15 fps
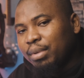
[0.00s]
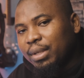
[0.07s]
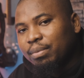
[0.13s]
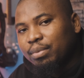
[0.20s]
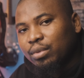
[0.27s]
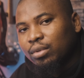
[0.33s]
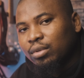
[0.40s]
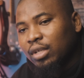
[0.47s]

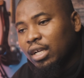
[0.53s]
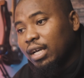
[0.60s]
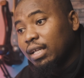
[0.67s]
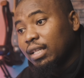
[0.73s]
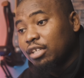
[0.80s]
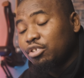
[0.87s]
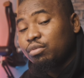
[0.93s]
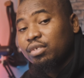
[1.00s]
people
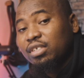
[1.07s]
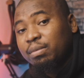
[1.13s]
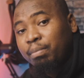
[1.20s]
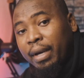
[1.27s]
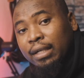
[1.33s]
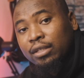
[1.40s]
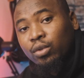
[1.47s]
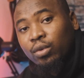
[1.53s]
that you
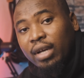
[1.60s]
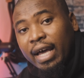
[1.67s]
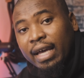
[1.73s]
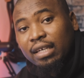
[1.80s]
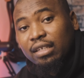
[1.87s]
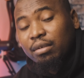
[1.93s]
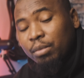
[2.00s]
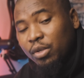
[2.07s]
respect or
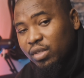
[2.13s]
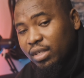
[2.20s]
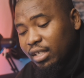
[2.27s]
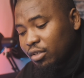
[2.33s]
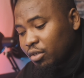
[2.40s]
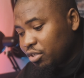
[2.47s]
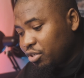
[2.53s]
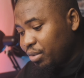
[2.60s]
like in the music
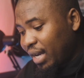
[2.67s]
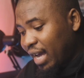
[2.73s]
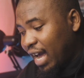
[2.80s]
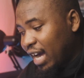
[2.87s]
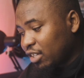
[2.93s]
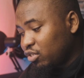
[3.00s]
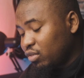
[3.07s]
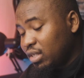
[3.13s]
industry
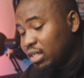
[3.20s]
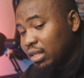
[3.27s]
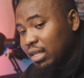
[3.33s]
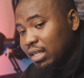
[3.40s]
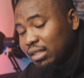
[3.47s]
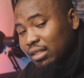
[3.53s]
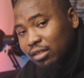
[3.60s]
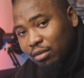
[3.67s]
actually
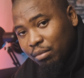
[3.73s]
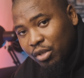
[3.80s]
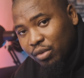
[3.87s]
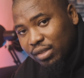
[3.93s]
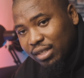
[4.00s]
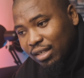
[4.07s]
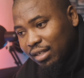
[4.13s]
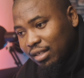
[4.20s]
listen to
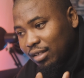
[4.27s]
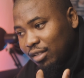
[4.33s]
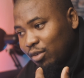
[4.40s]
music,